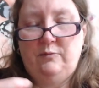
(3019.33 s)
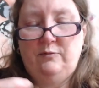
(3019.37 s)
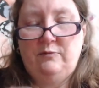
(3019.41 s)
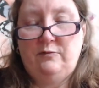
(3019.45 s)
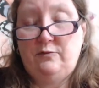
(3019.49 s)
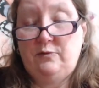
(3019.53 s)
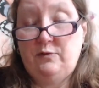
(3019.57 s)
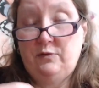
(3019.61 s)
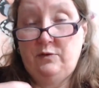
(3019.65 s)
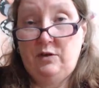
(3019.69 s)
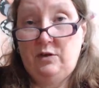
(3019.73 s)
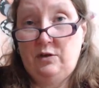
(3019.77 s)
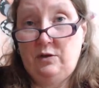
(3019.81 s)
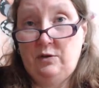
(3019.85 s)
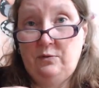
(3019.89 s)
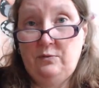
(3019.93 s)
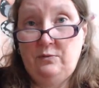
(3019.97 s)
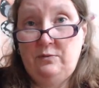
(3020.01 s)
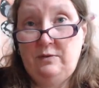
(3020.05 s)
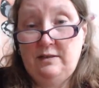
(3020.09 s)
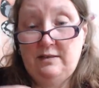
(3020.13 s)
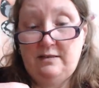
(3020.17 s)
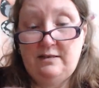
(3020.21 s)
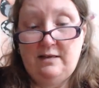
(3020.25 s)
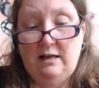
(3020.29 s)
for you
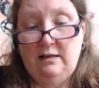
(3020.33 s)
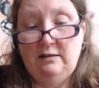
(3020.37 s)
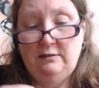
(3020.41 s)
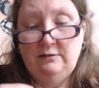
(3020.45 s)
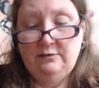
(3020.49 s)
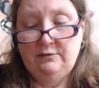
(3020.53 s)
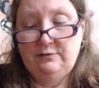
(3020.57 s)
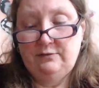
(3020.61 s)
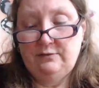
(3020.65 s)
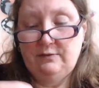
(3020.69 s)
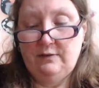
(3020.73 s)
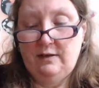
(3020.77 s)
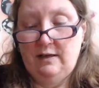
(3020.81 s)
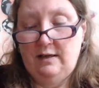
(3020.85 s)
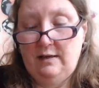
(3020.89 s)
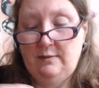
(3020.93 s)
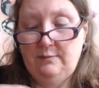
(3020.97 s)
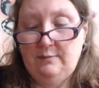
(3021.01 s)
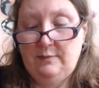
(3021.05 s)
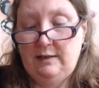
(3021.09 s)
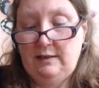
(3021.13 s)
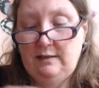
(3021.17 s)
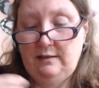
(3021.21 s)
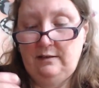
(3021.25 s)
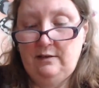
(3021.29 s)
yourself
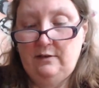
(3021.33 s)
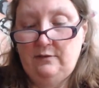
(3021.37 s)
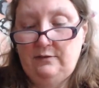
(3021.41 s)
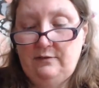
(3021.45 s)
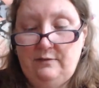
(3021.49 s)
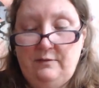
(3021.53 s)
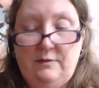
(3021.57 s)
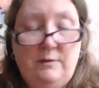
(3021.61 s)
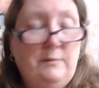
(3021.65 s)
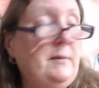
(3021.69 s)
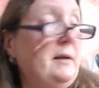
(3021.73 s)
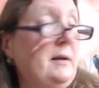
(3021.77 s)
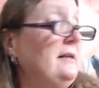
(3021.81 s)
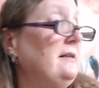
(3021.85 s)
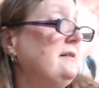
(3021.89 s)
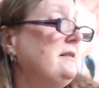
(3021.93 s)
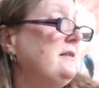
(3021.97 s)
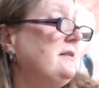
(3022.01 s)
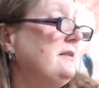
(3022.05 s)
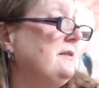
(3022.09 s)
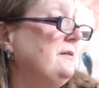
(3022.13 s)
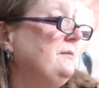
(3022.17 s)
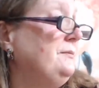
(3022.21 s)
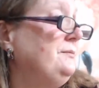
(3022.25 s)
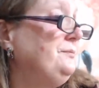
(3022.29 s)
in love and
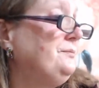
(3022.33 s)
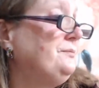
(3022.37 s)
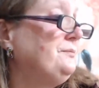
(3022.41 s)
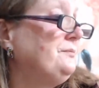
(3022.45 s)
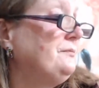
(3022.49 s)
romance.